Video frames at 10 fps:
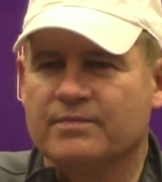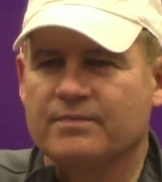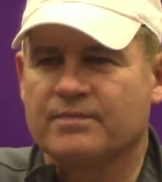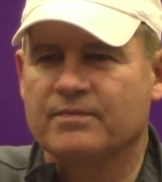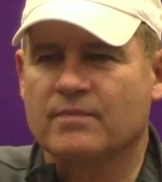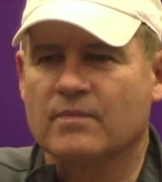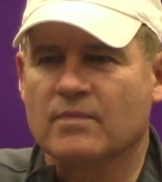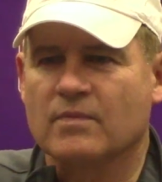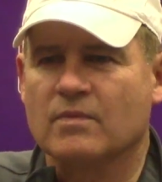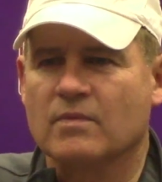
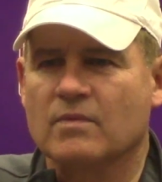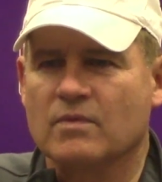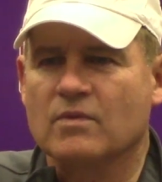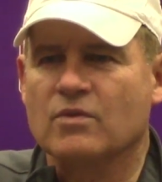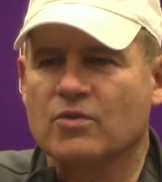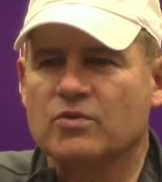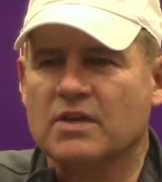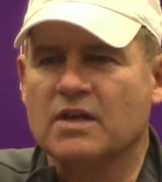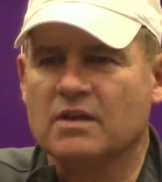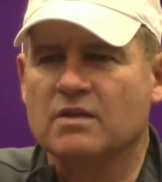2011, 13 and 0.
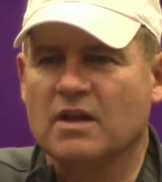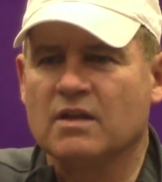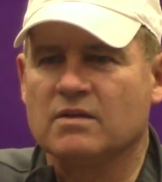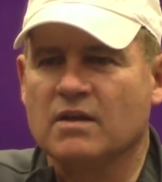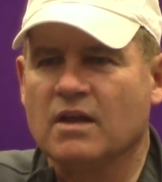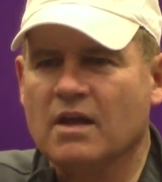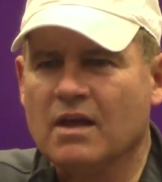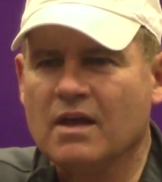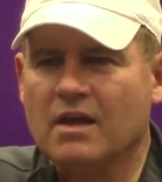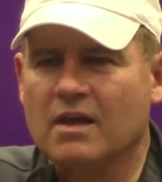13 and,
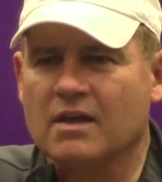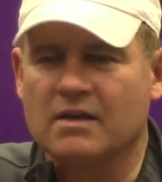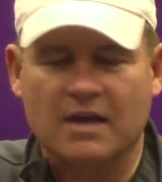yeah.